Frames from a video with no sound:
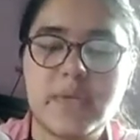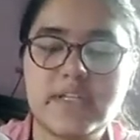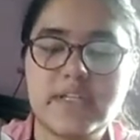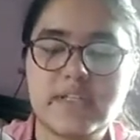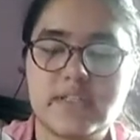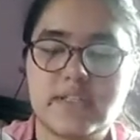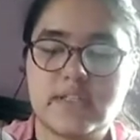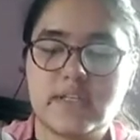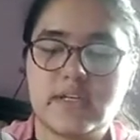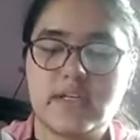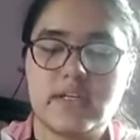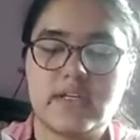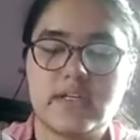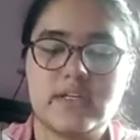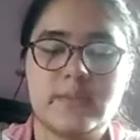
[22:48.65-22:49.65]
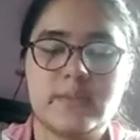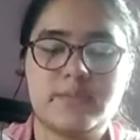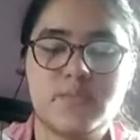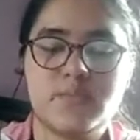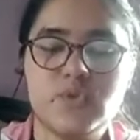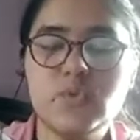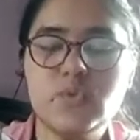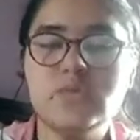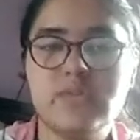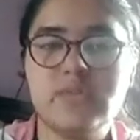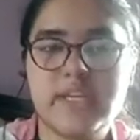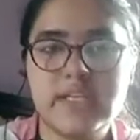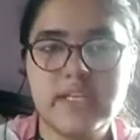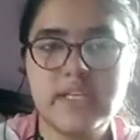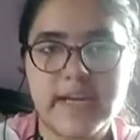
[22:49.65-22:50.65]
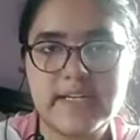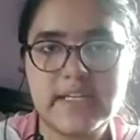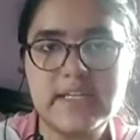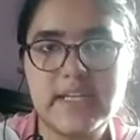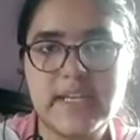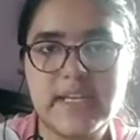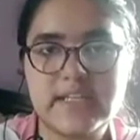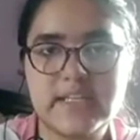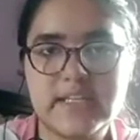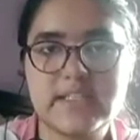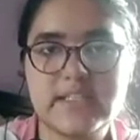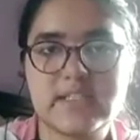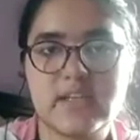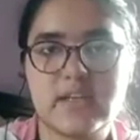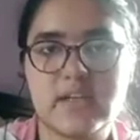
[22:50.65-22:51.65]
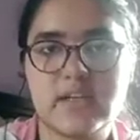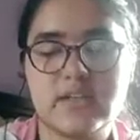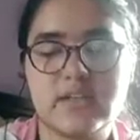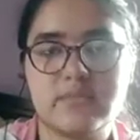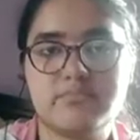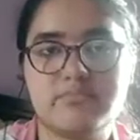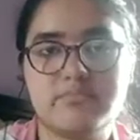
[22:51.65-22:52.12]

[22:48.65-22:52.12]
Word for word: But uh, soon in 1980s, uh,